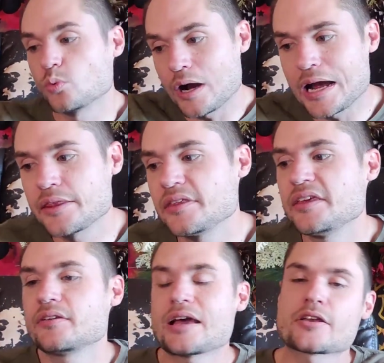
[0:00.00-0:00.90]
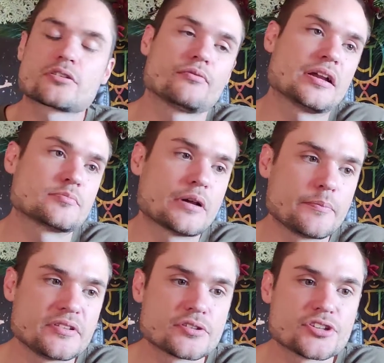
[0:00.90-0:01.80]
why the action advice
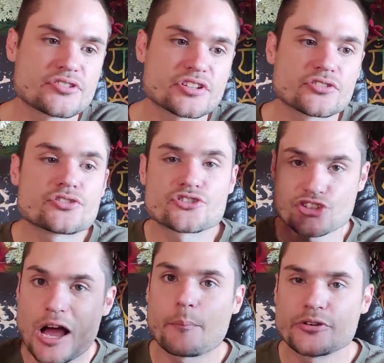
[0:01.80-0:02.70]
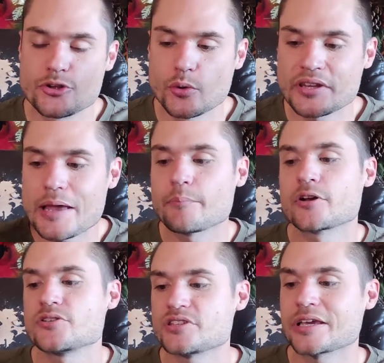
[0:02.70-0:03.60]
might be suggesting to stop doing that
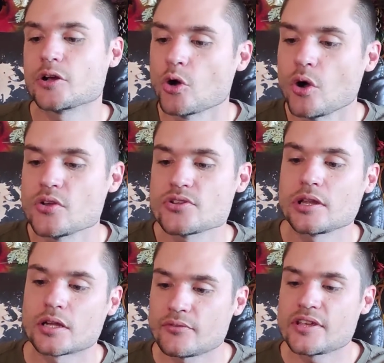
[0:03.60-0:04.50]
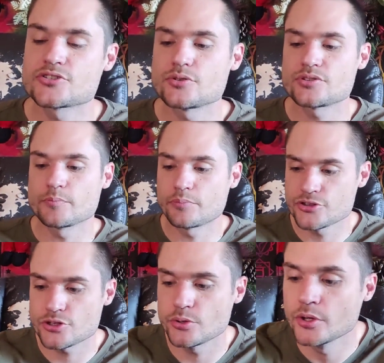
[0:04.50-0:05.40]
because it can cause a lot of issues and
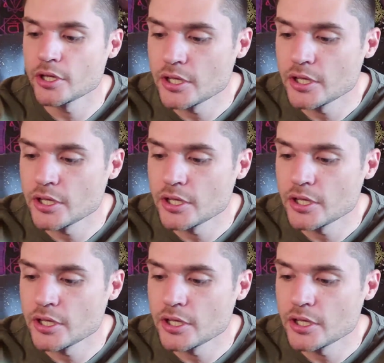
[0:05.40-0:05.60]
put you